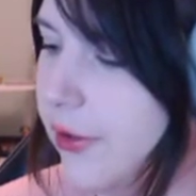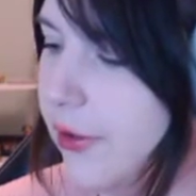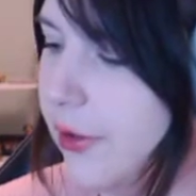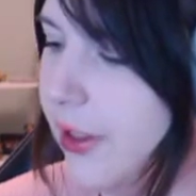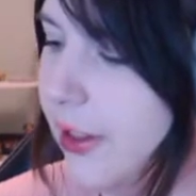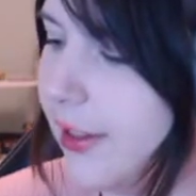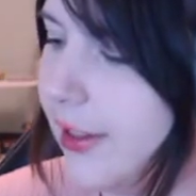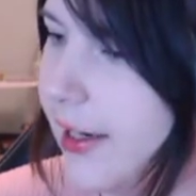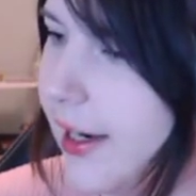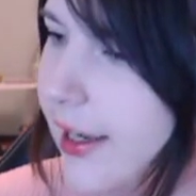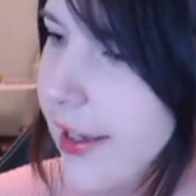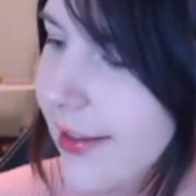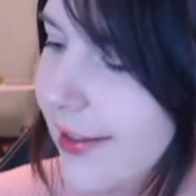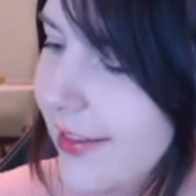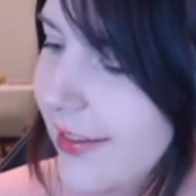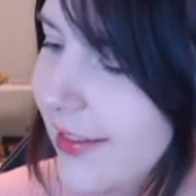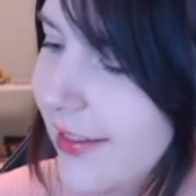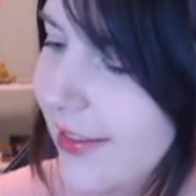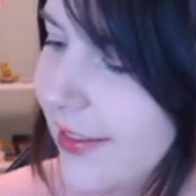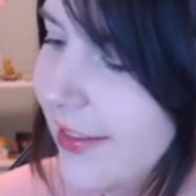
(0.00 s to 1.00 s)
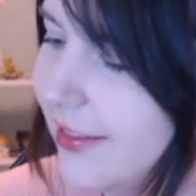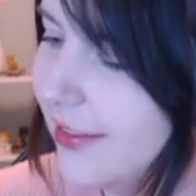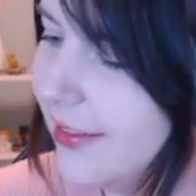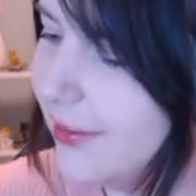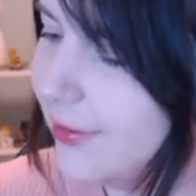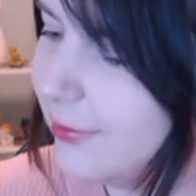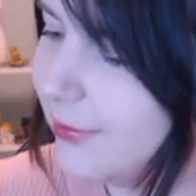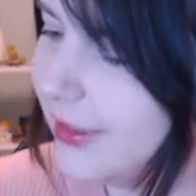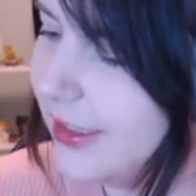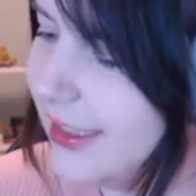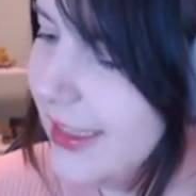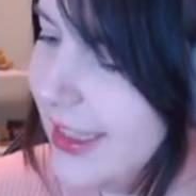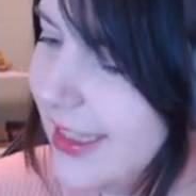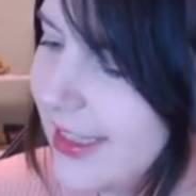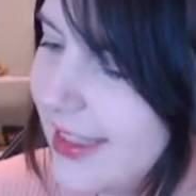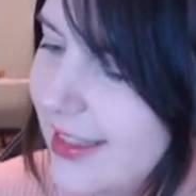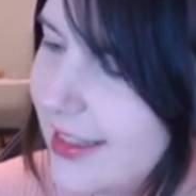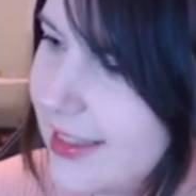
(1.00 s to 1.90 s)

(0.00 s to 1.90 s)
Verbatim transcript: you were looking at. Please